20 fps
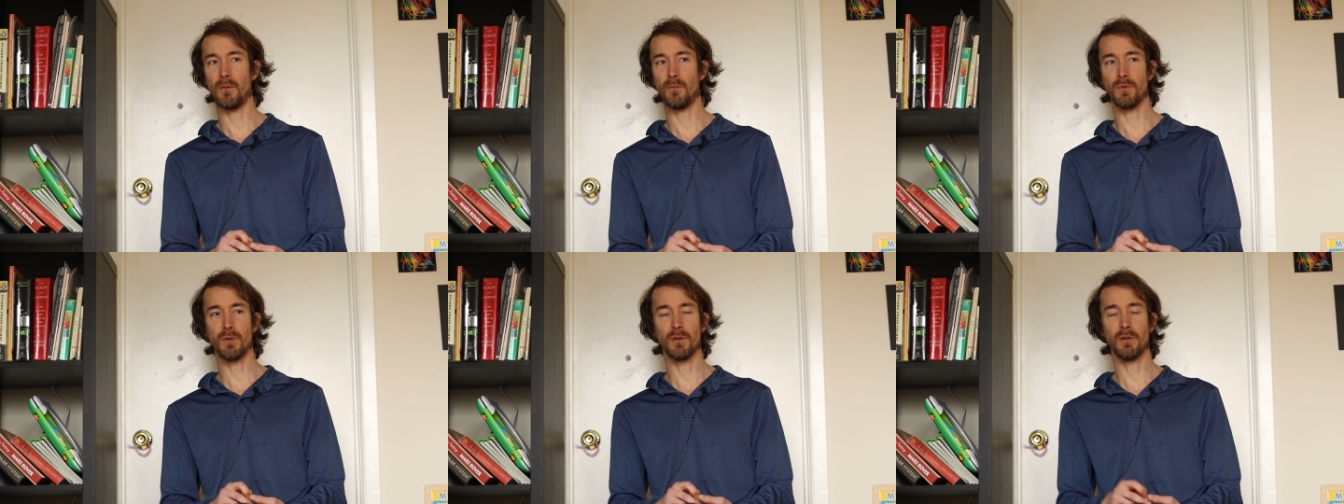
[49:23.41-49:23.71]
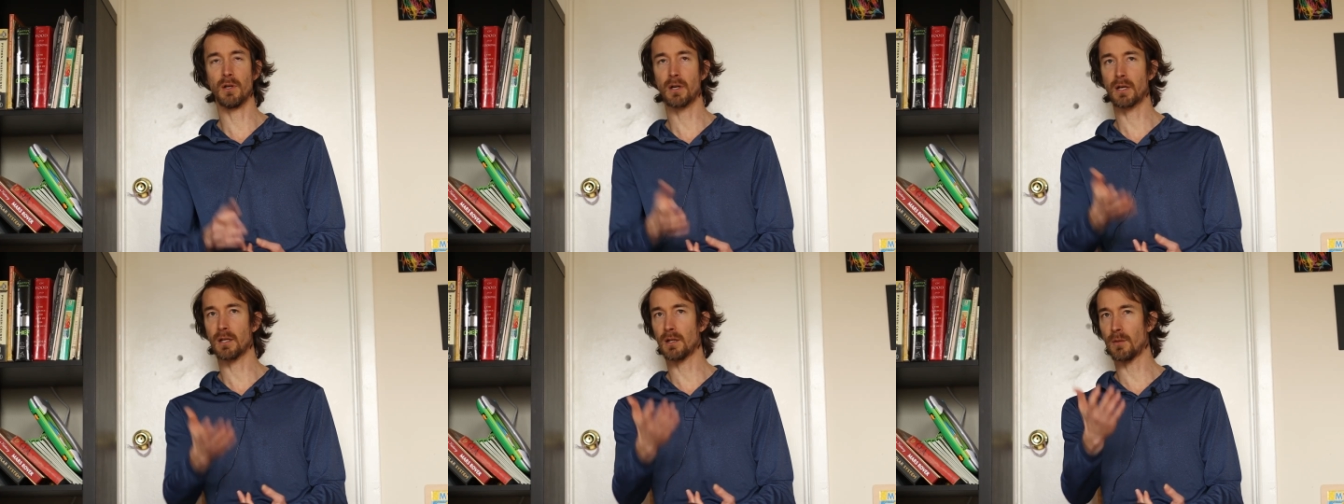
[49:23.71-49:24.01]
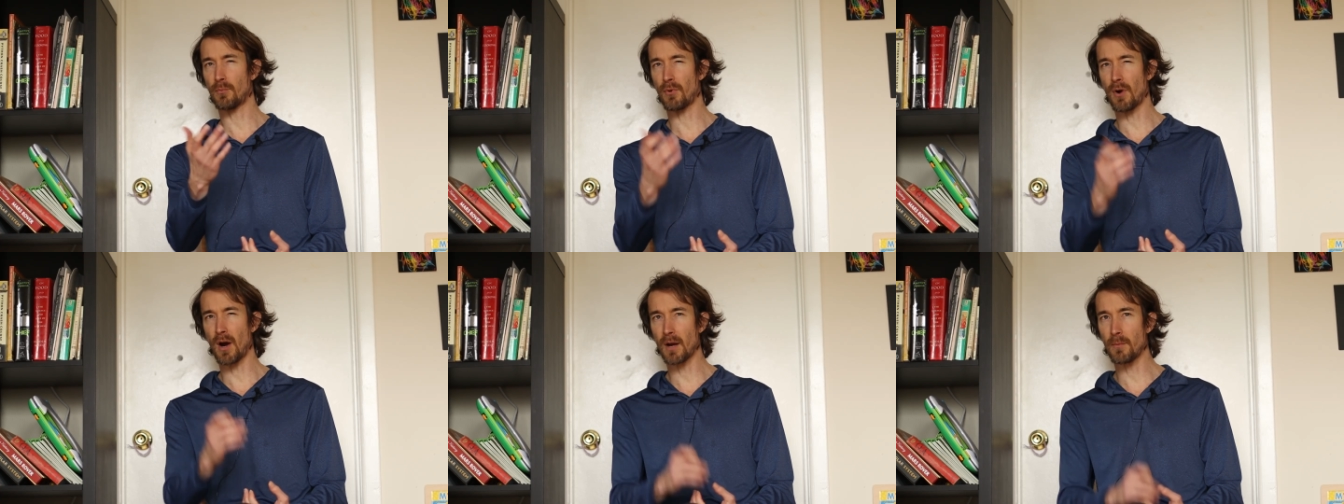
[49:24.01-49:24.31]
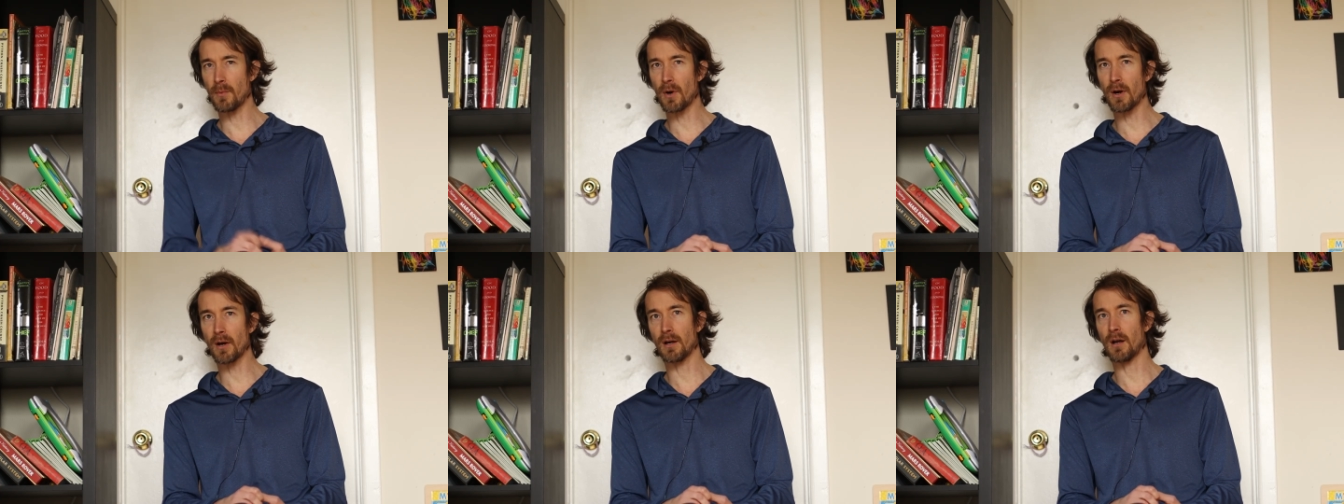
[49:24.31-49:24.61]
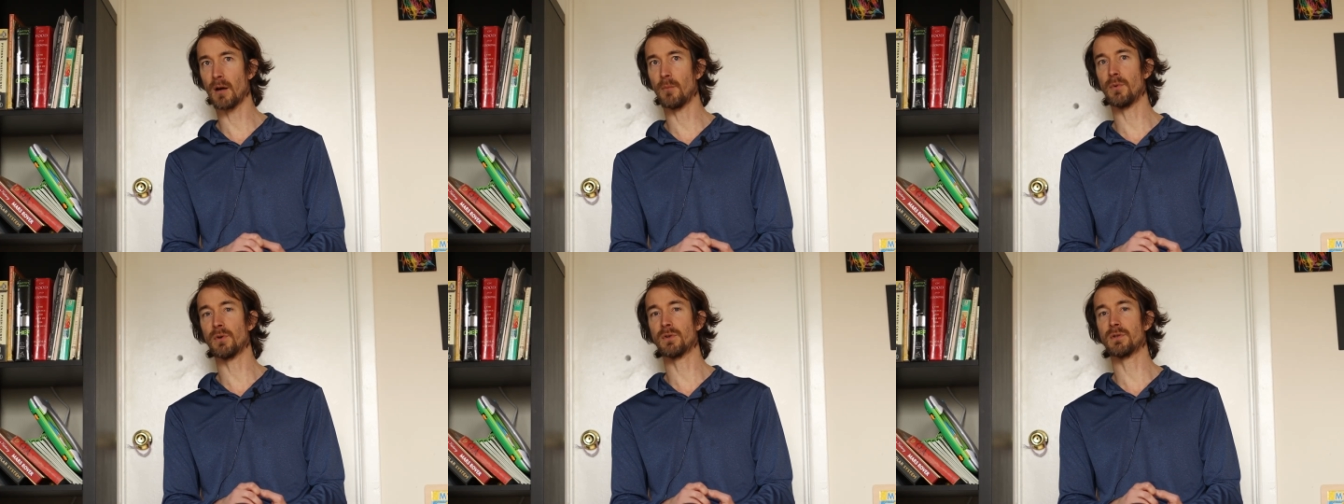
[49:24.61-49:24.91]
You look at the primary
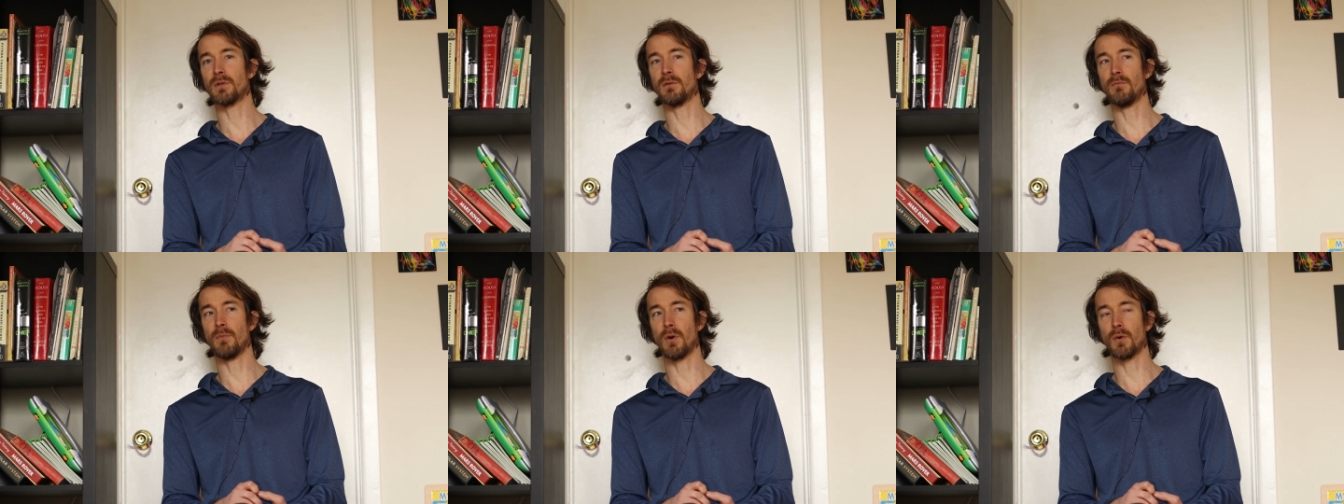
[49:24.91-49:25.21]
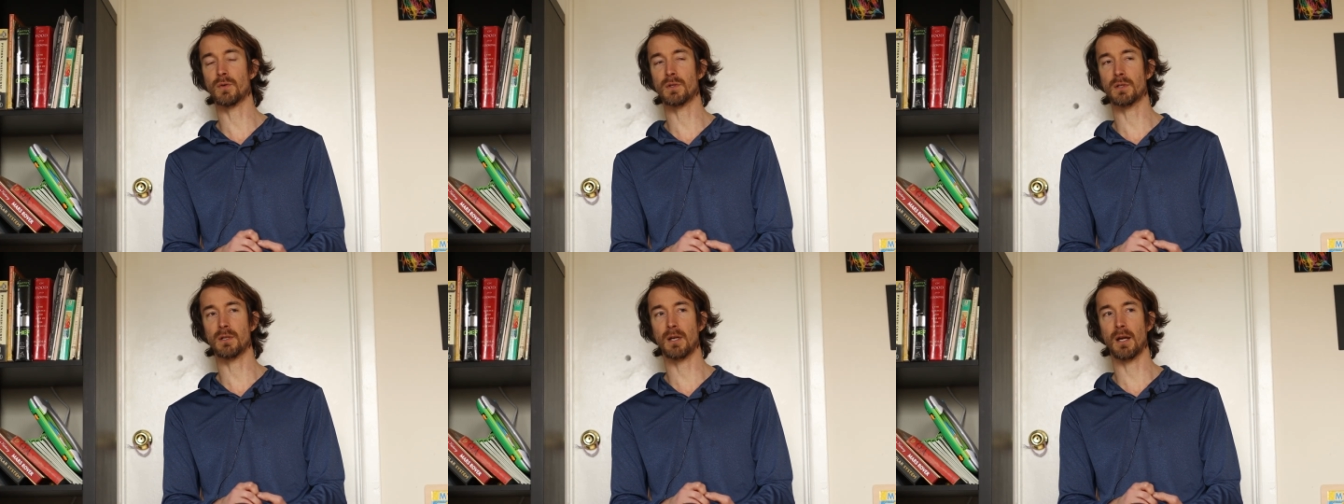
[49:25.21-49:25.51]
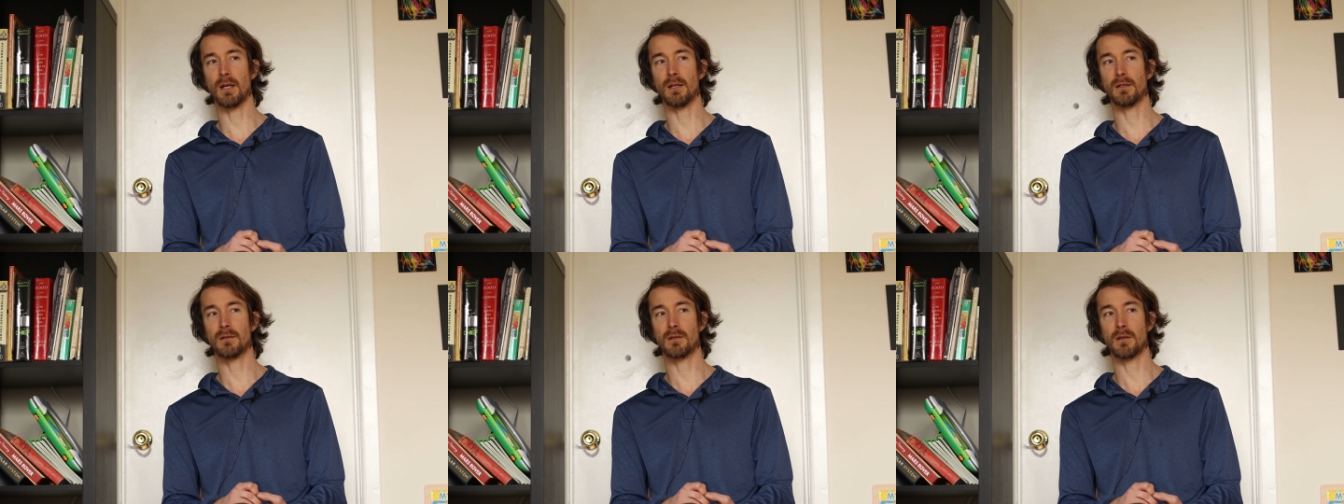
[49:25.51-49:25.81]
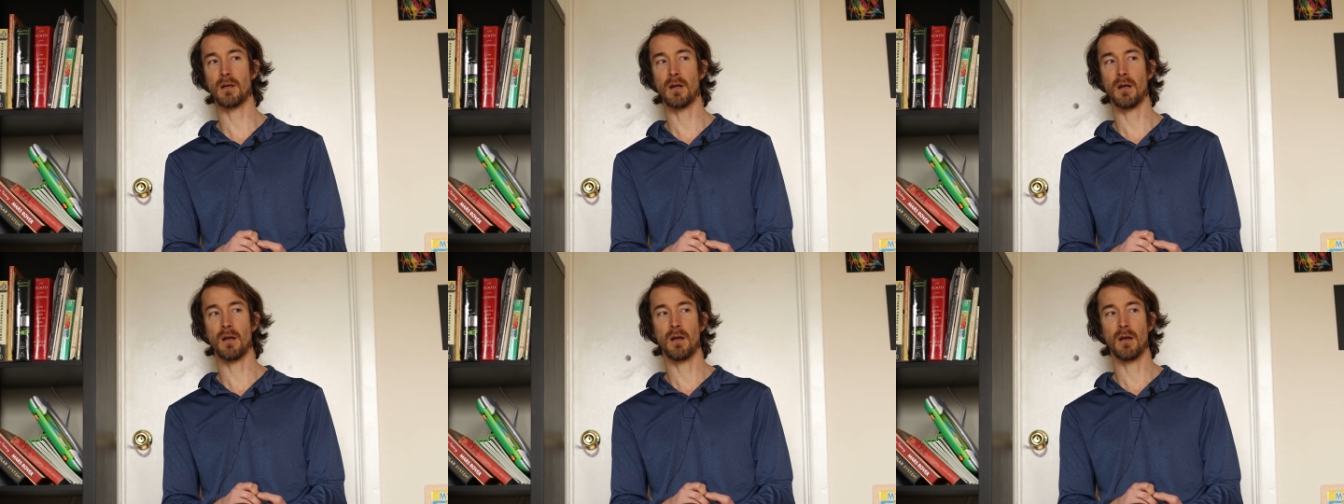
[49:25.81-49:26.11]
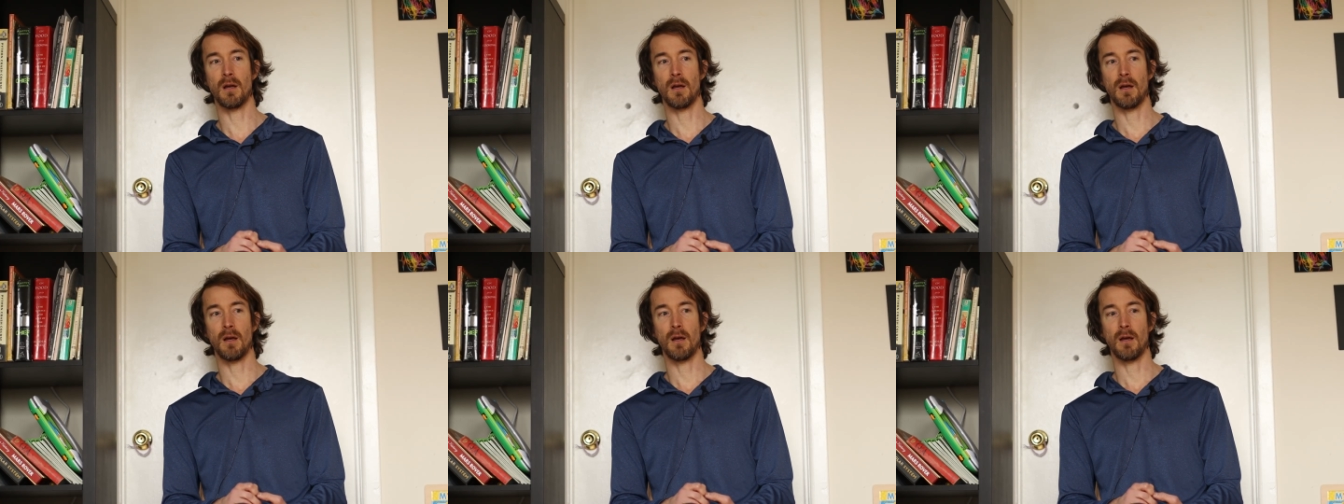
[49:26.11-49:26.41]
numbers in most states,
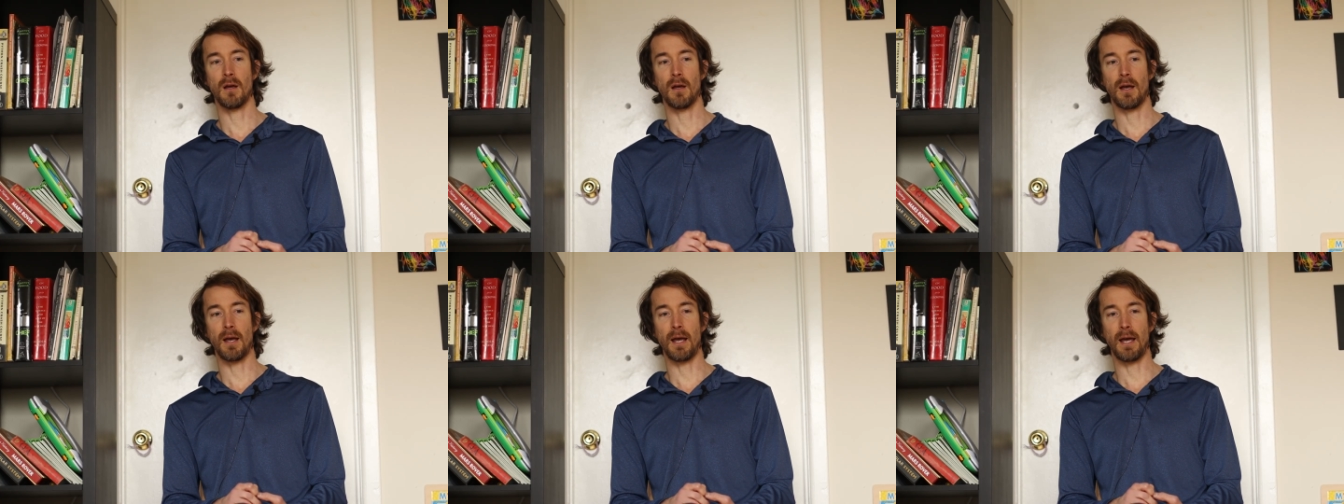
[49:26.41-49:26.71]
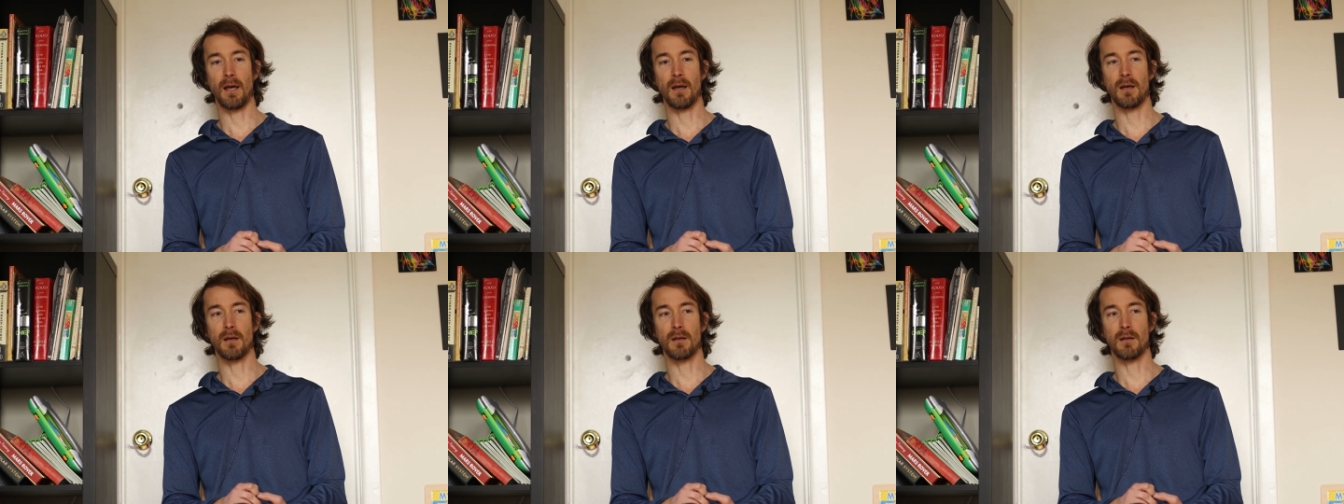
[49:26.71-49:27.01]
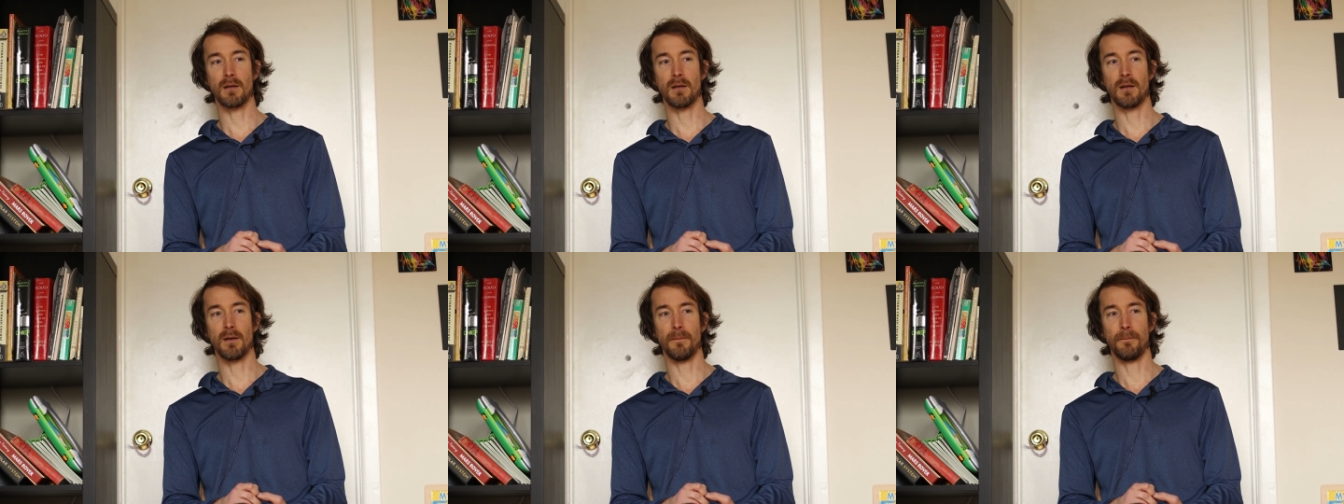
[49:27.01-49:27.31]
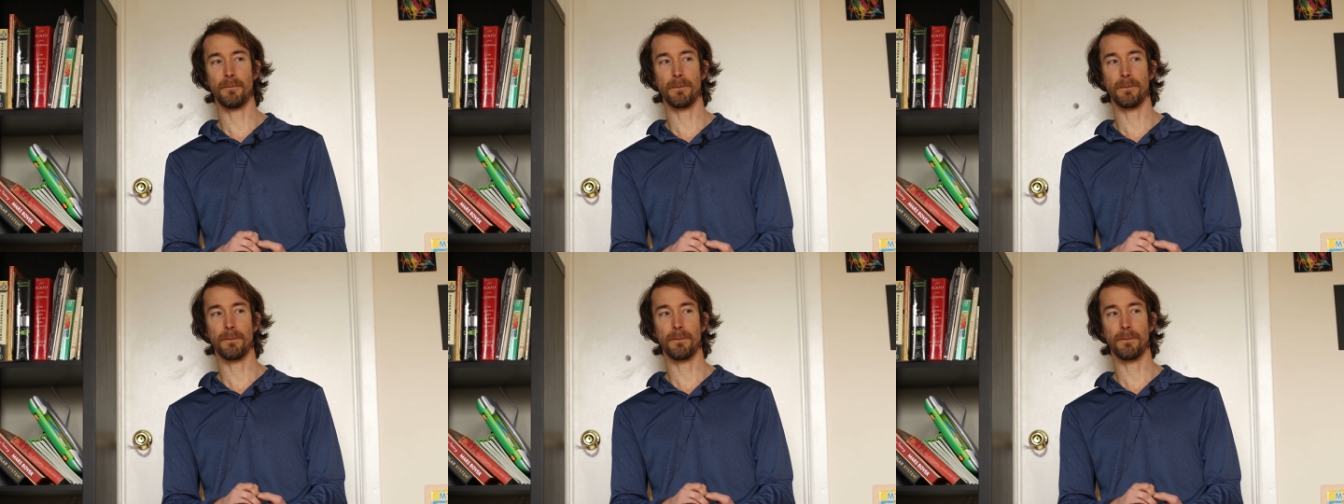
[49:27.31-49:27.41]
and